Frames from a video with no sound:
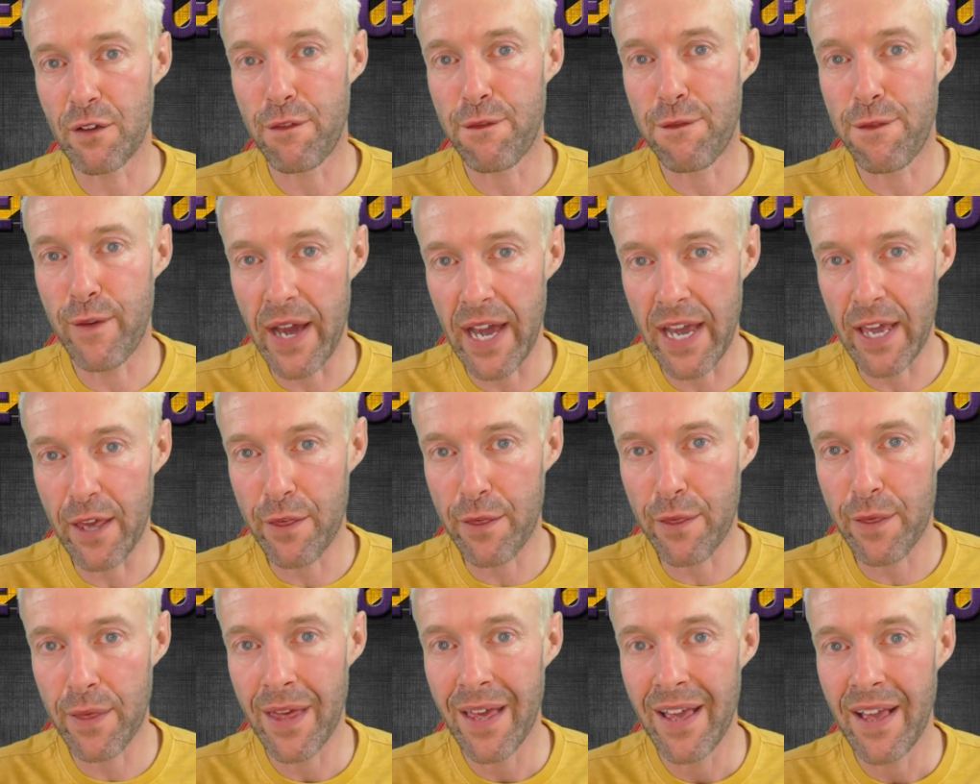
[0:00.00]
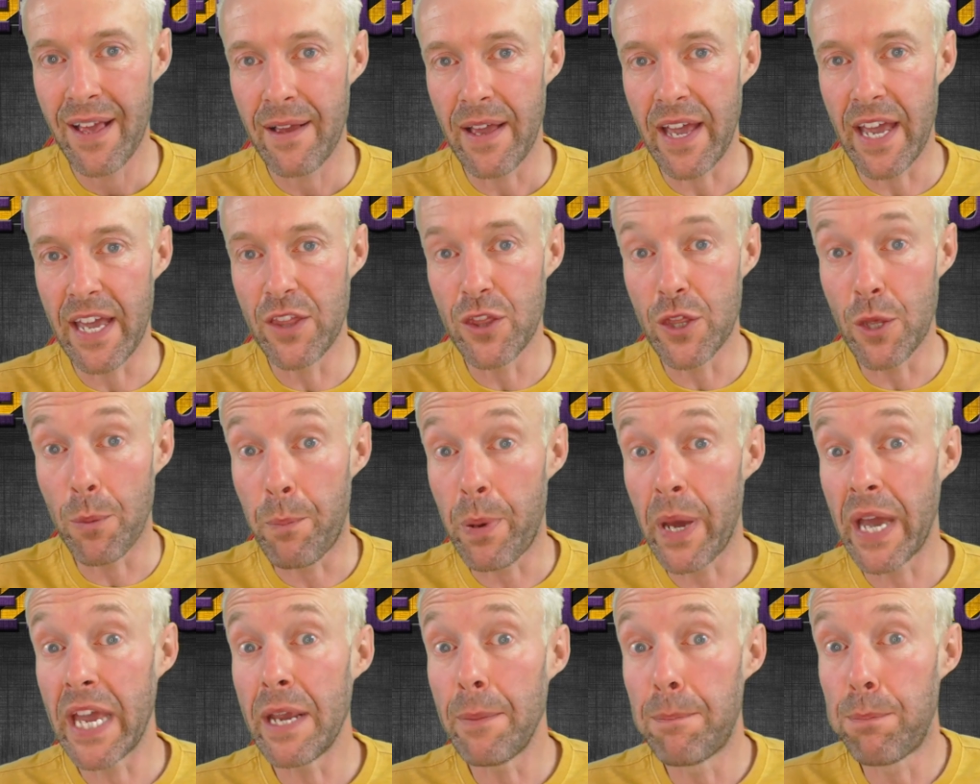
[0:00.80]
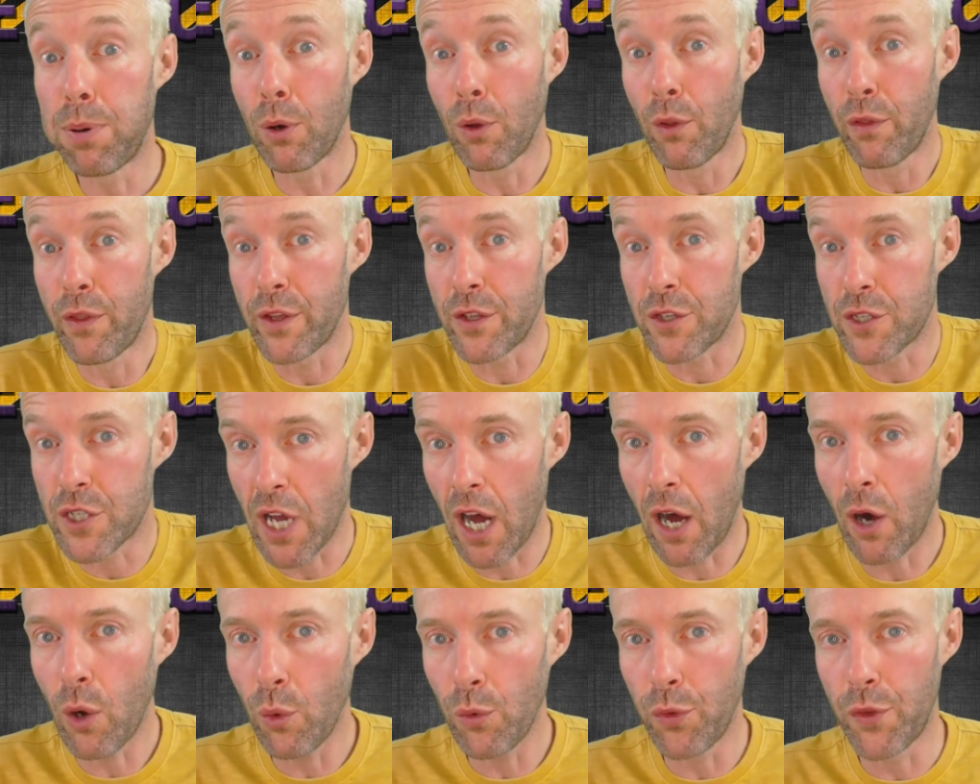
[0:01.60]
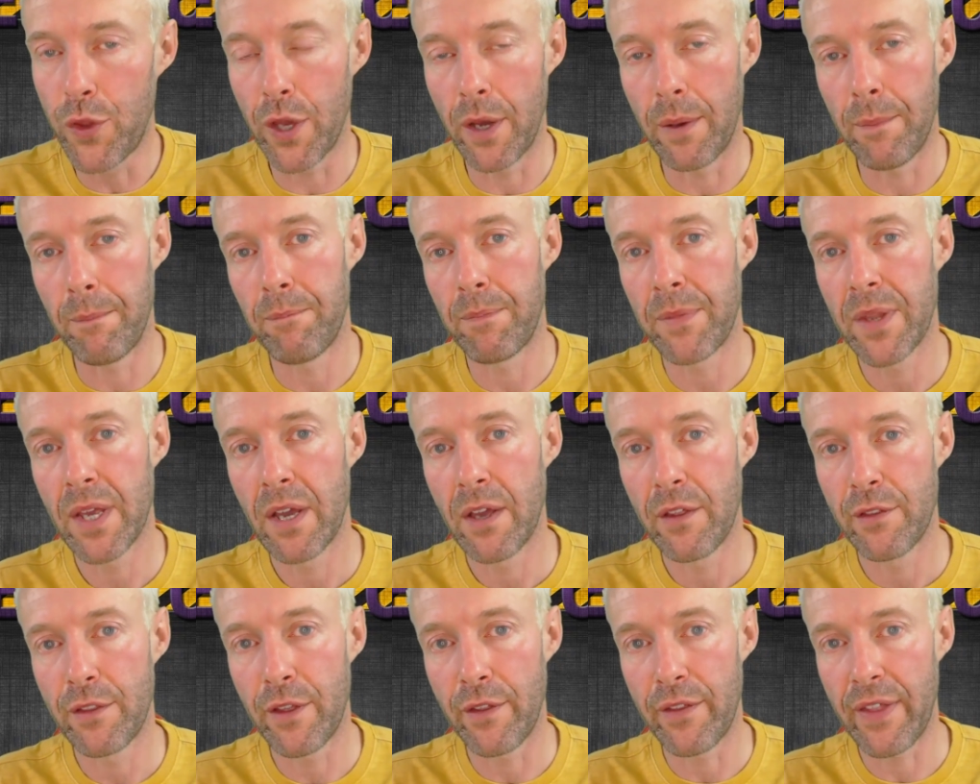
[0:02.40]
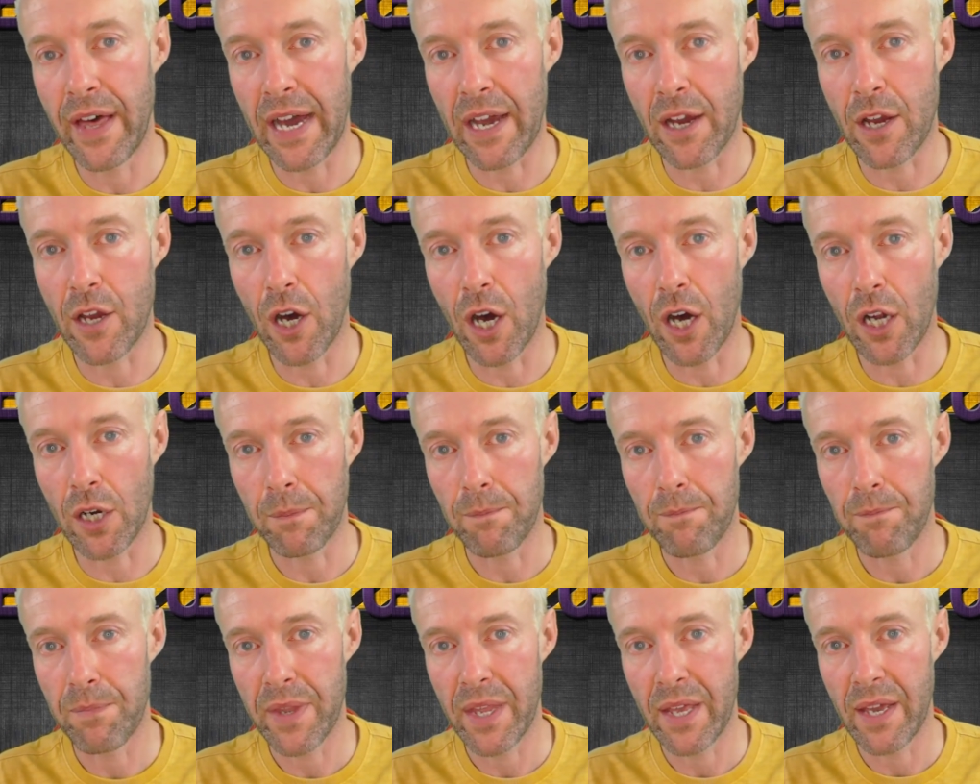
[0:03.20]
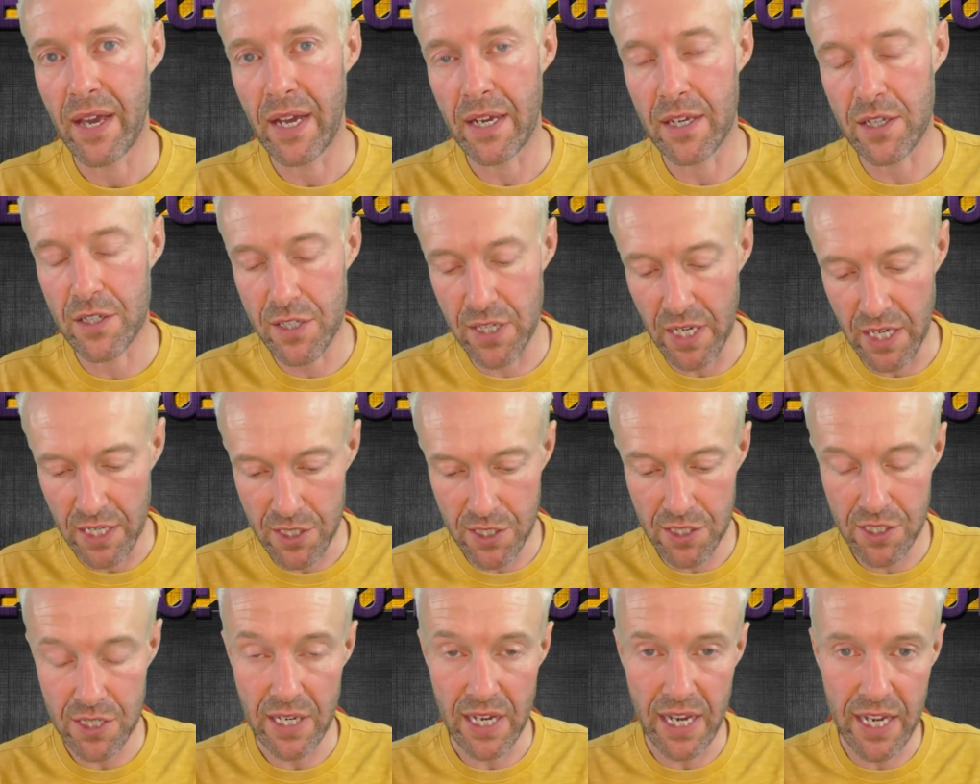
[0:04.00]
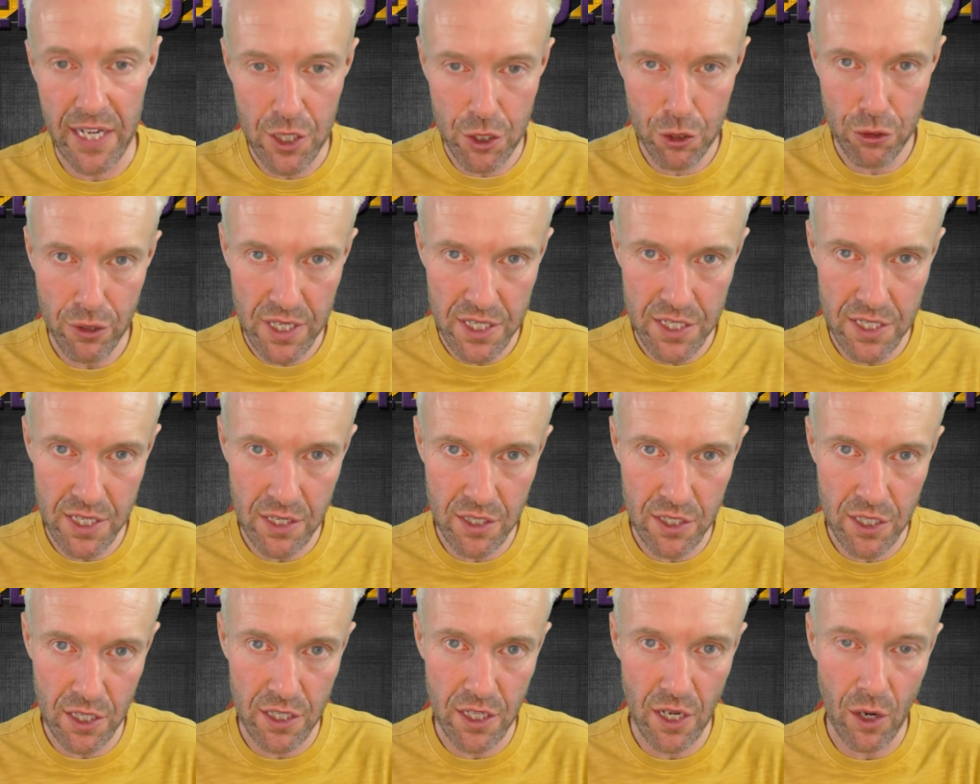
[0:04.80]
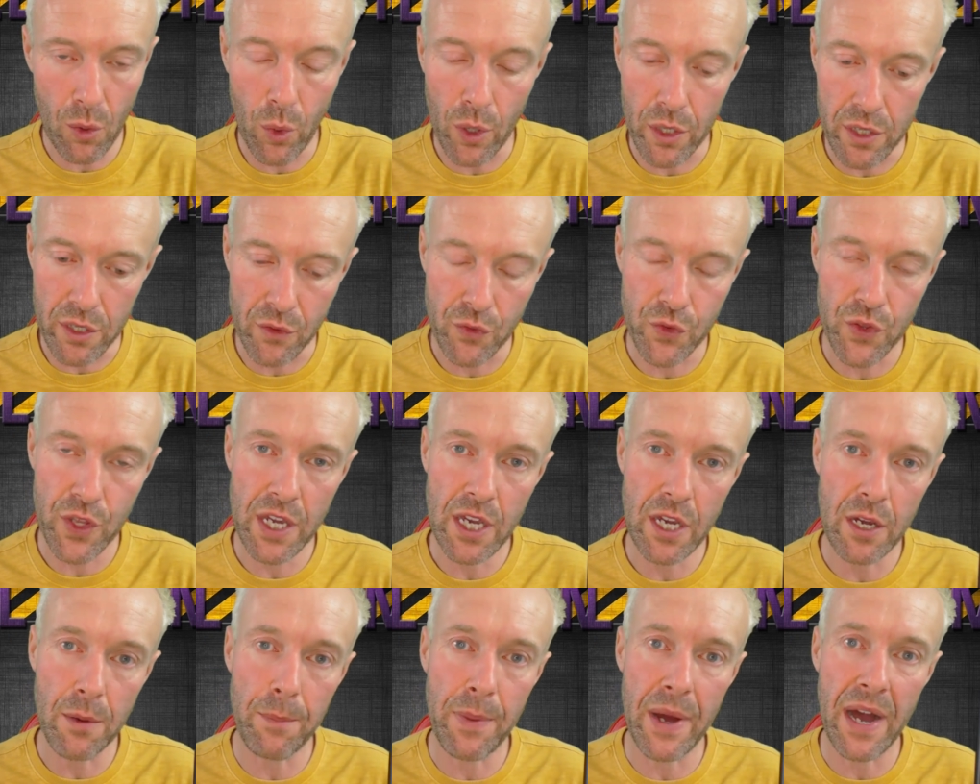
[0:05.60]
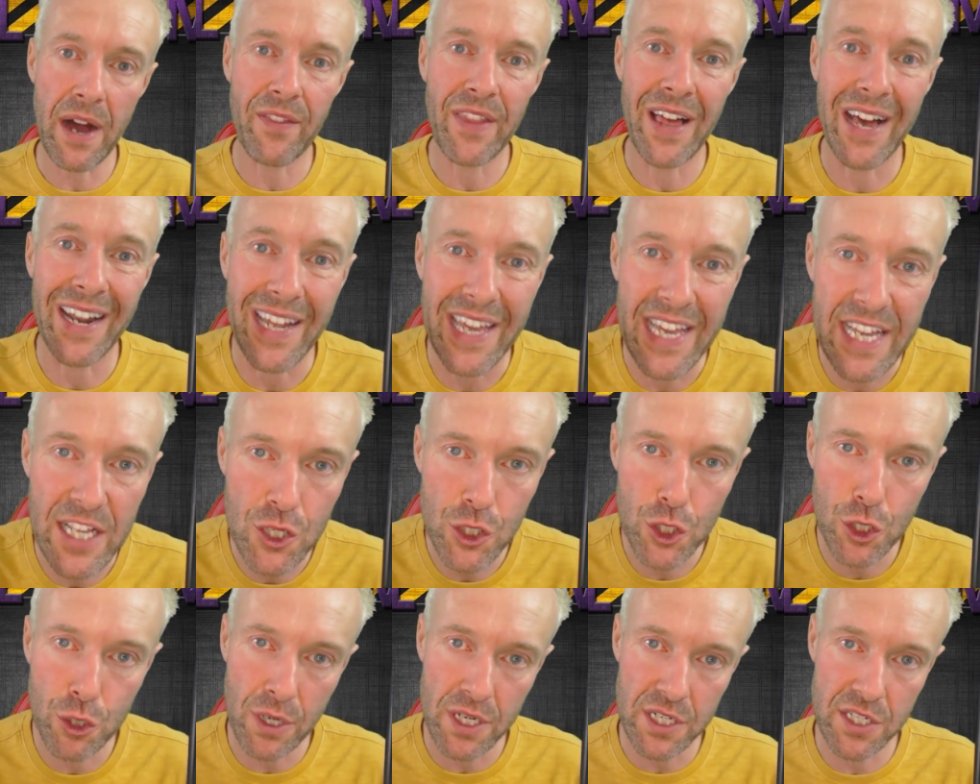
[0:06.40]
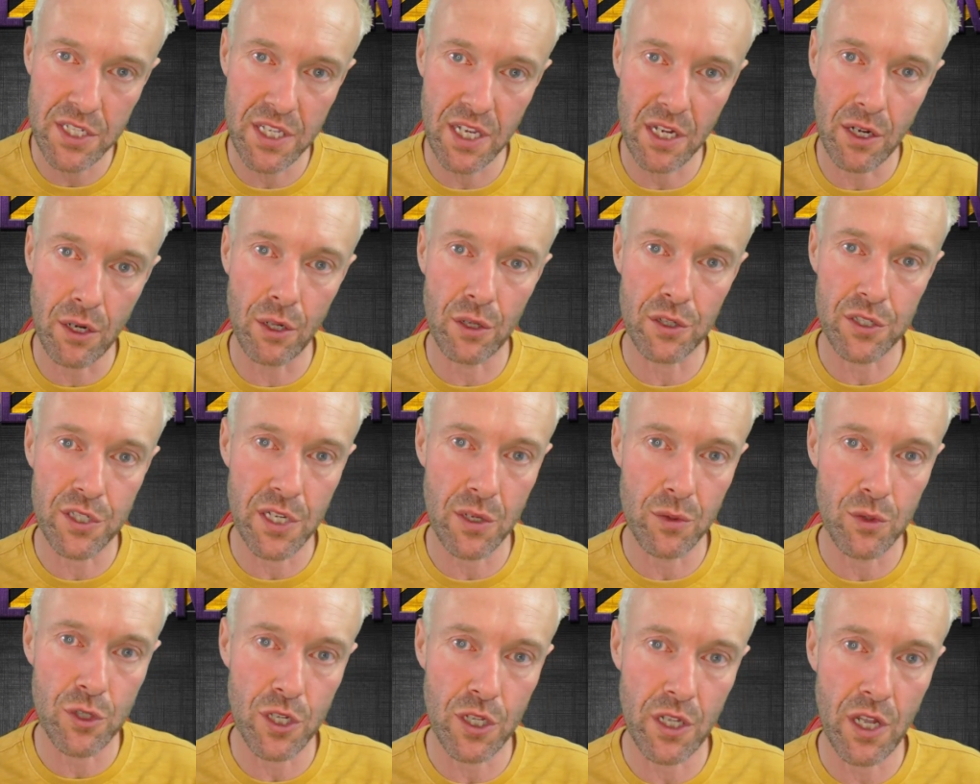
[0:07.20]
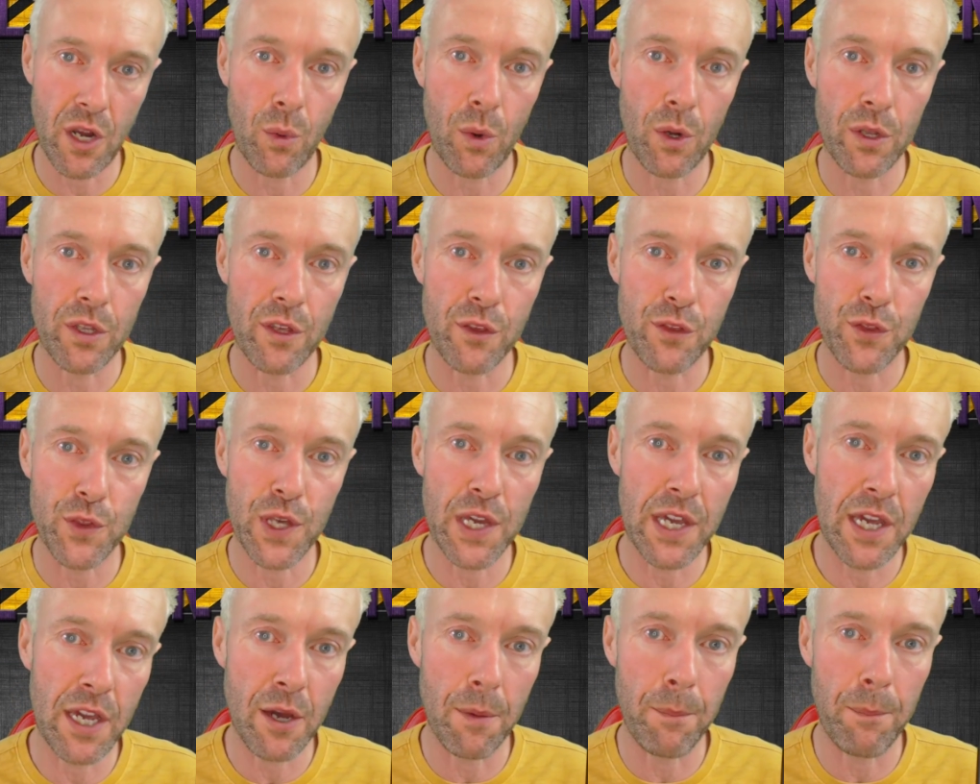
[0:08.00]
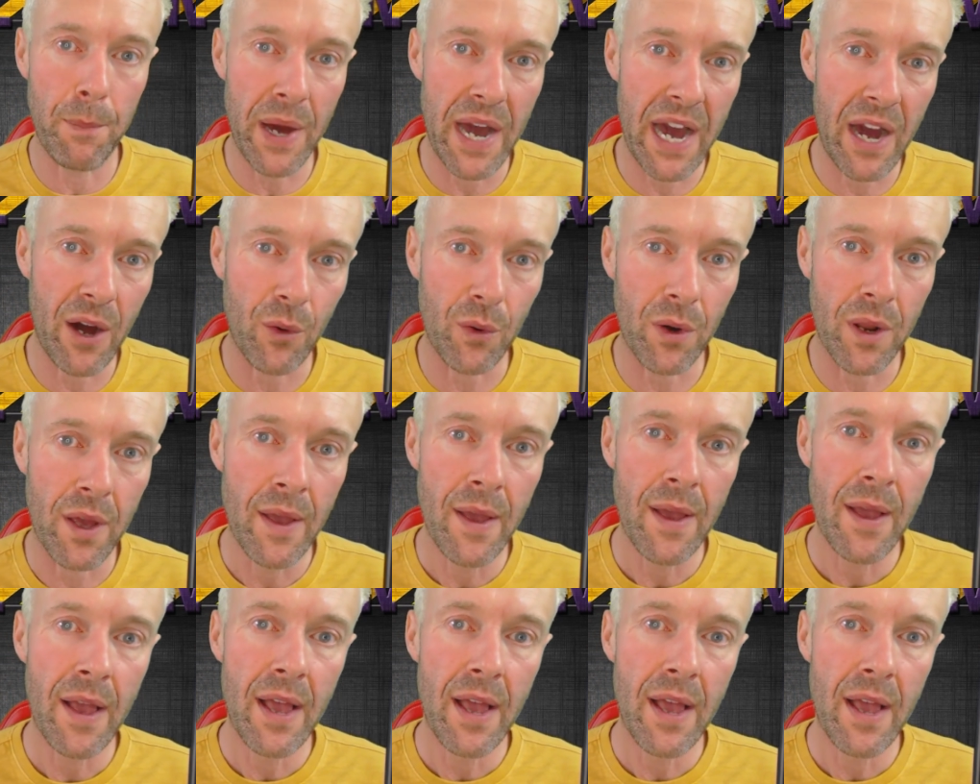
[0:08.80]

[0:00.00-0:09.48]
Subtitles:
a faith in the people that told them that that God exists. Interesting to know what you think about that. Interesting also to know what you think about